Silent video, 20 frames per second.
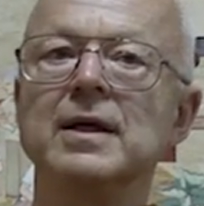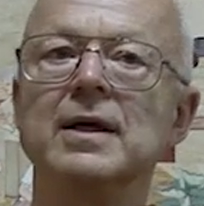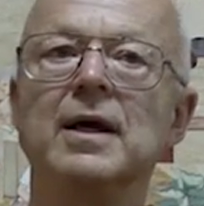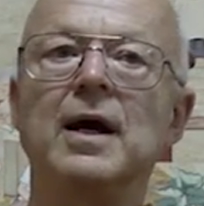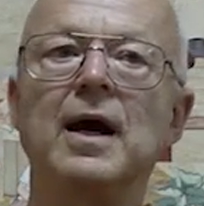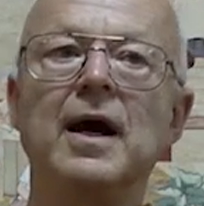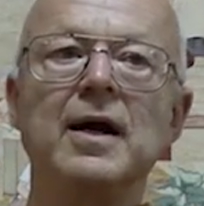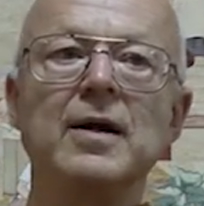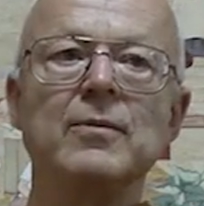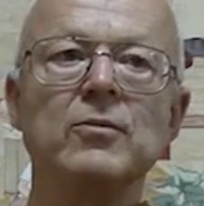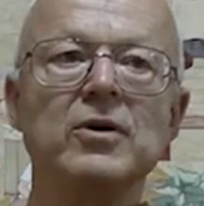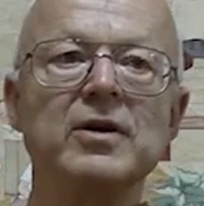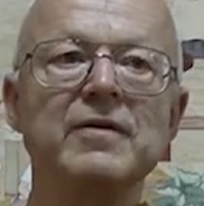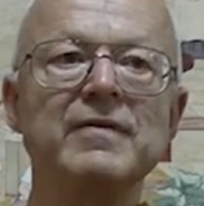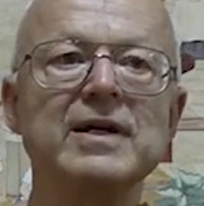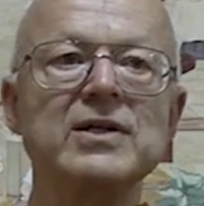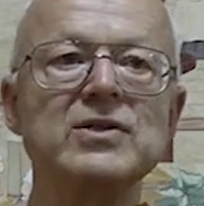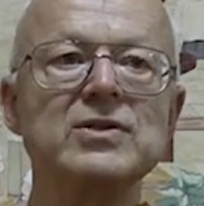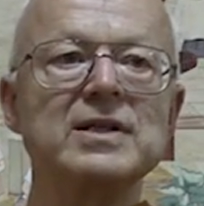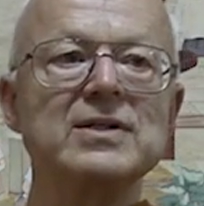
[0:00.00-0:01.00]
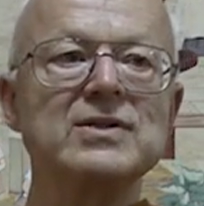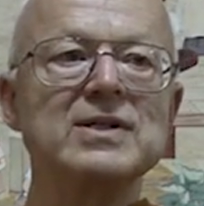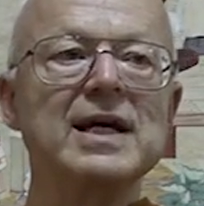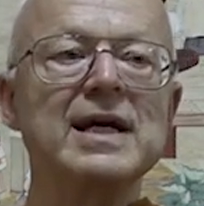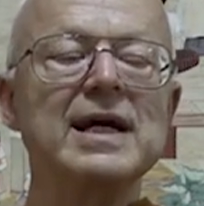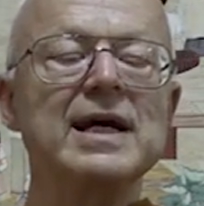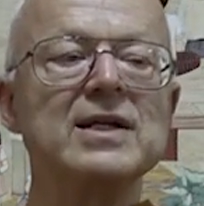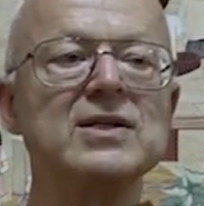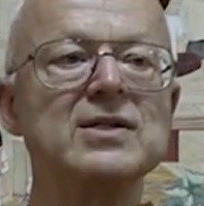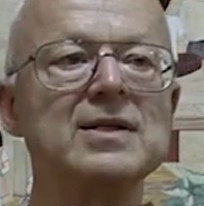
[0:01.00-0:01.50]
A higher motivation is
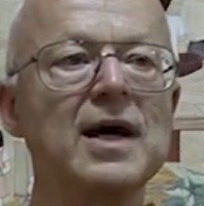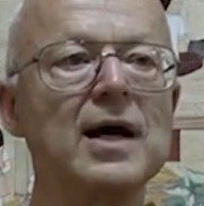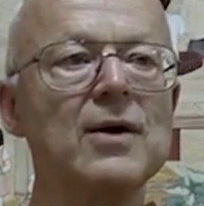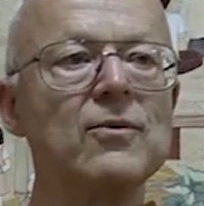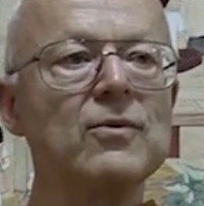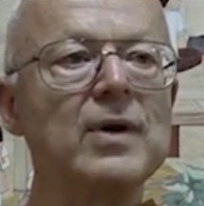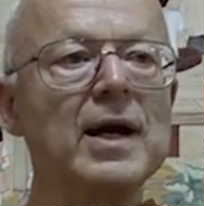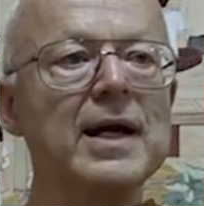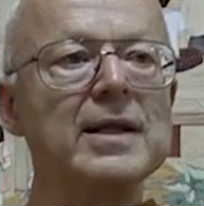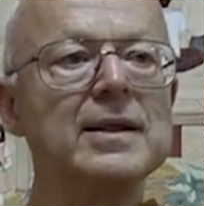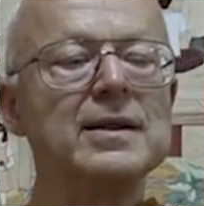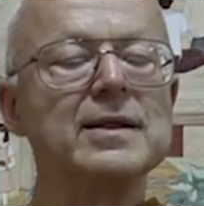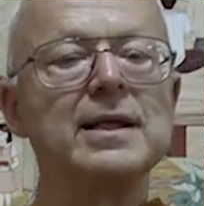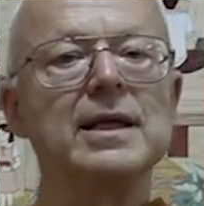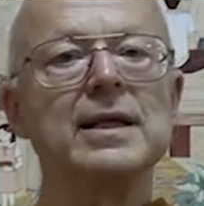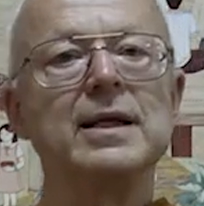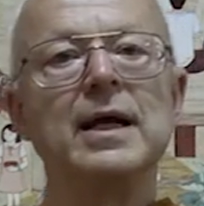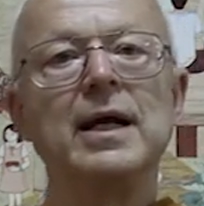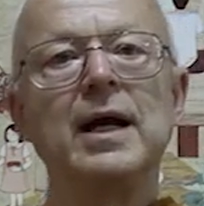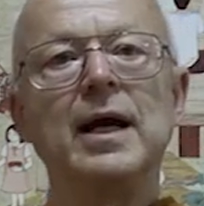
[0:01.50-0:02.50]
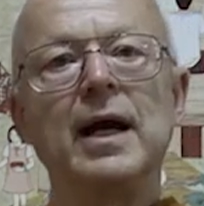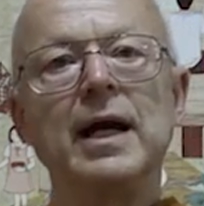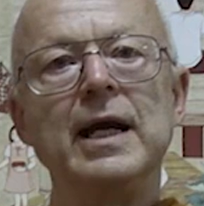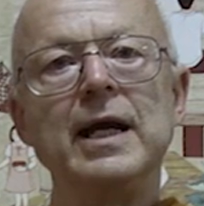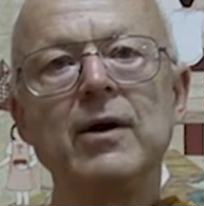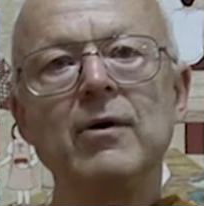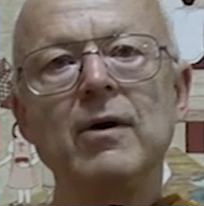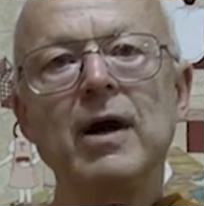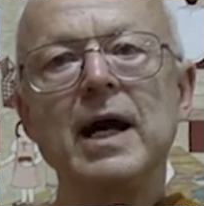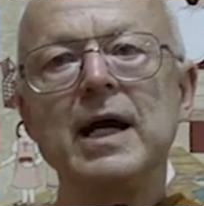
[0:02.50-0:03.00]
it's not right that
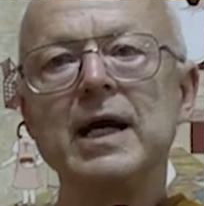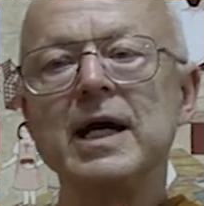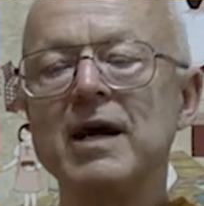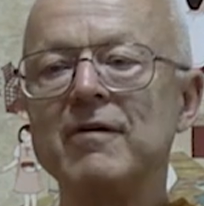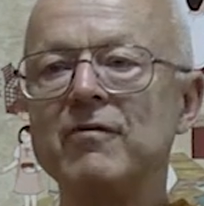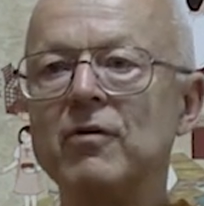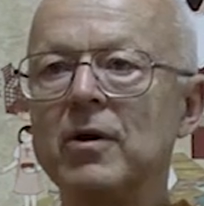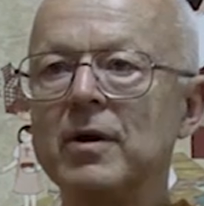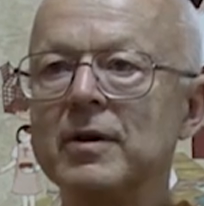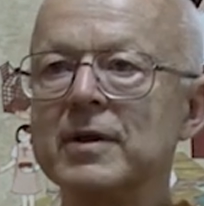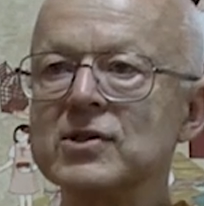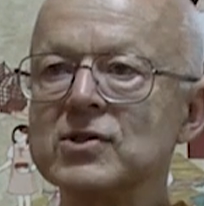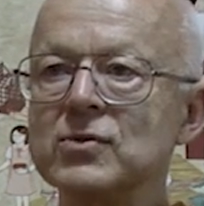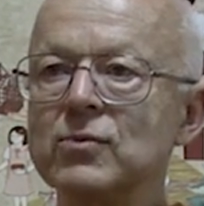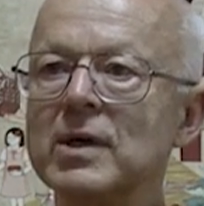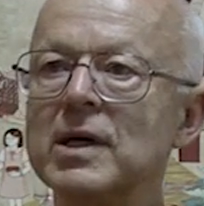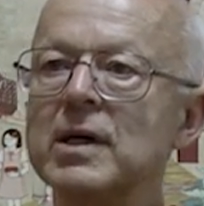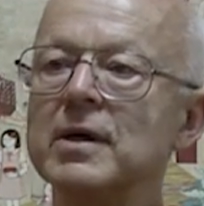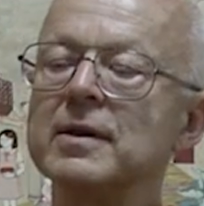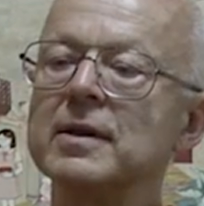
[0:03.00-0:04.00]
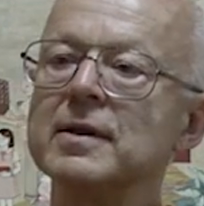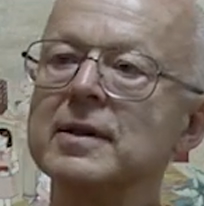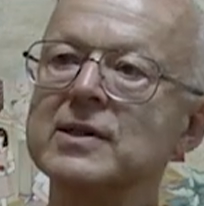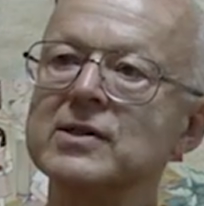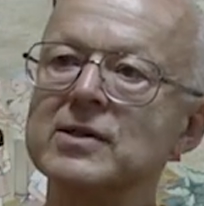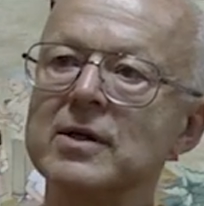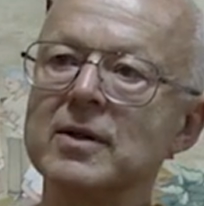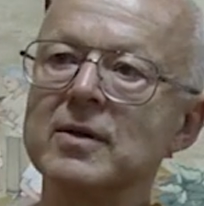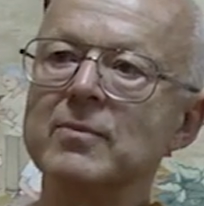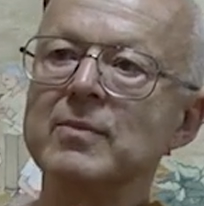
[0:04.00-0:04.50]
here I have all this wealth and
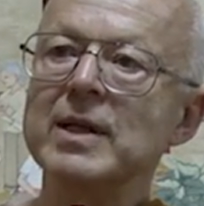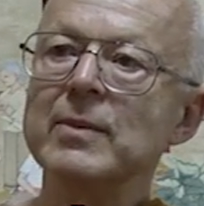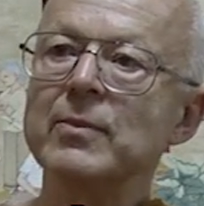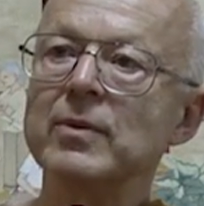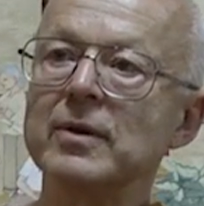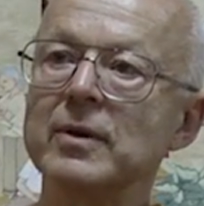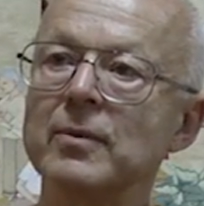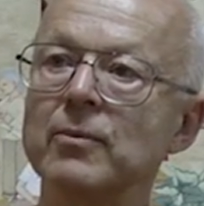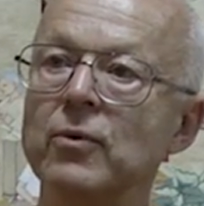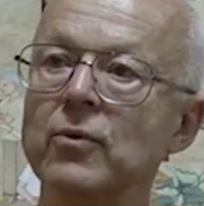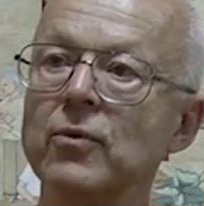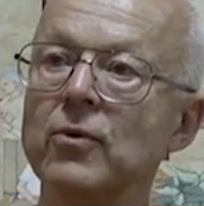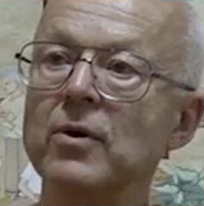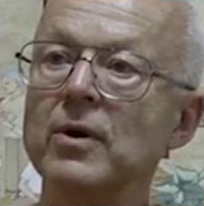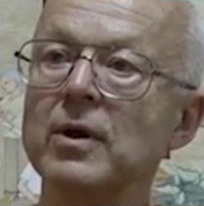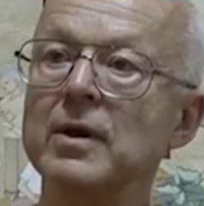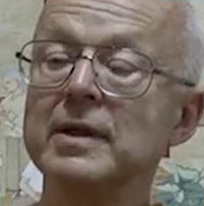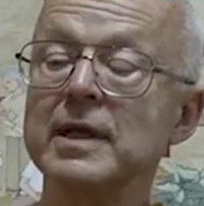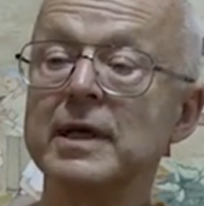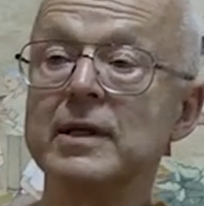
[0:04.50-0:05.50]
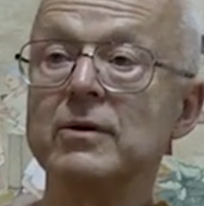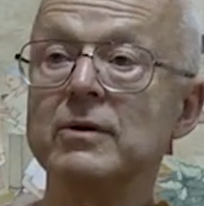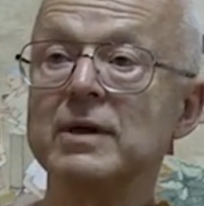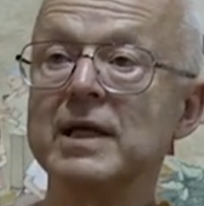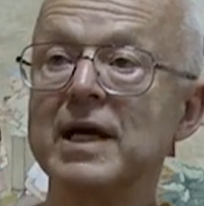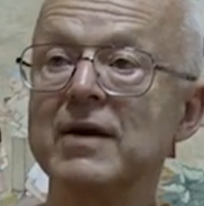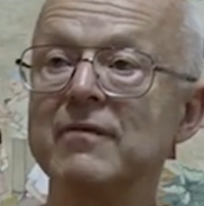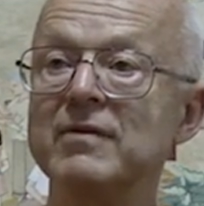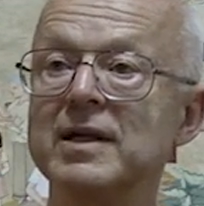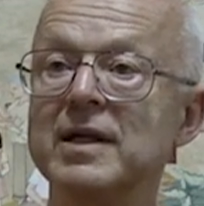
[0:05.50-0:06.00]
these other people are poor, they don't
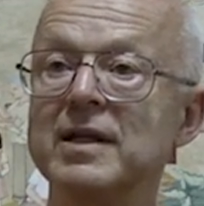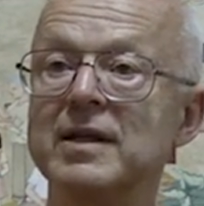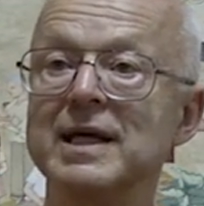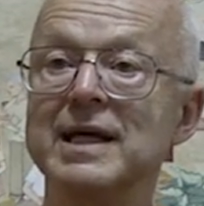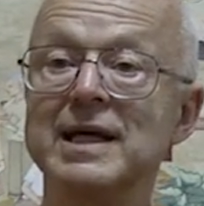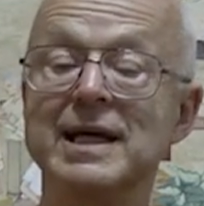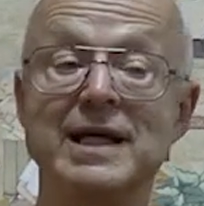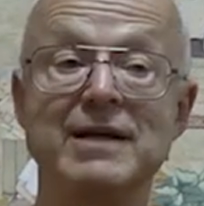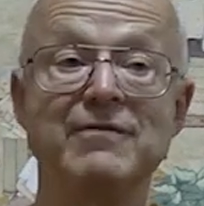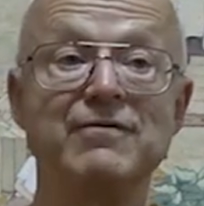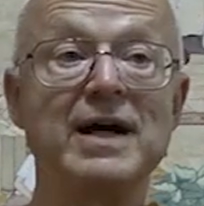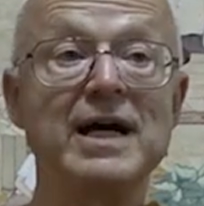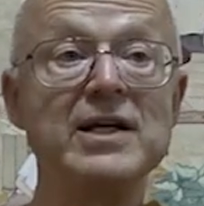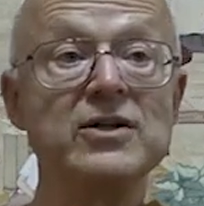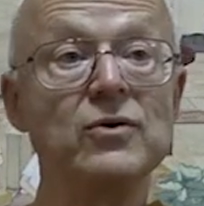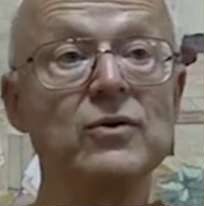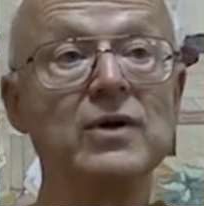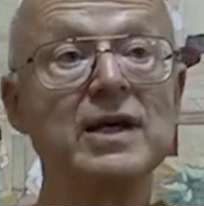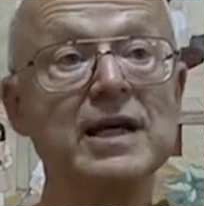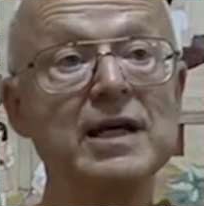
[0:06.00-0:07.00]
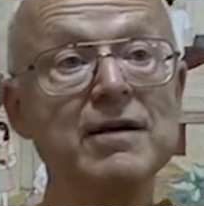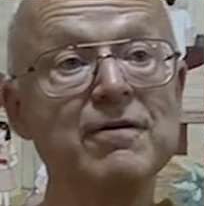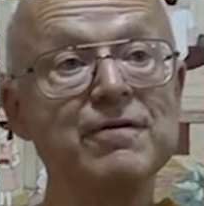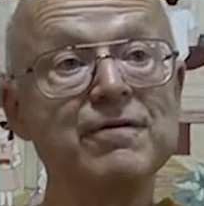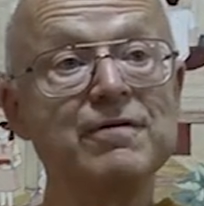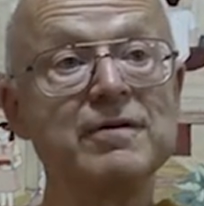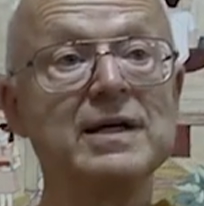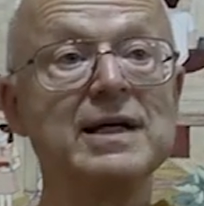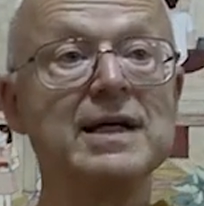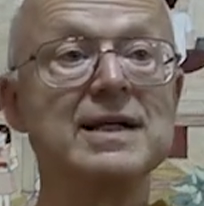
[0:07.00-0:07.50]
have anything, and if I don't
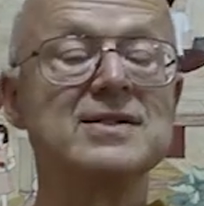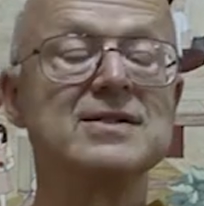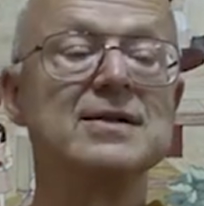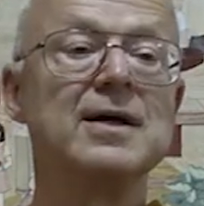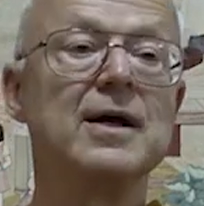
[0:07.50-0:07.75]
give, it's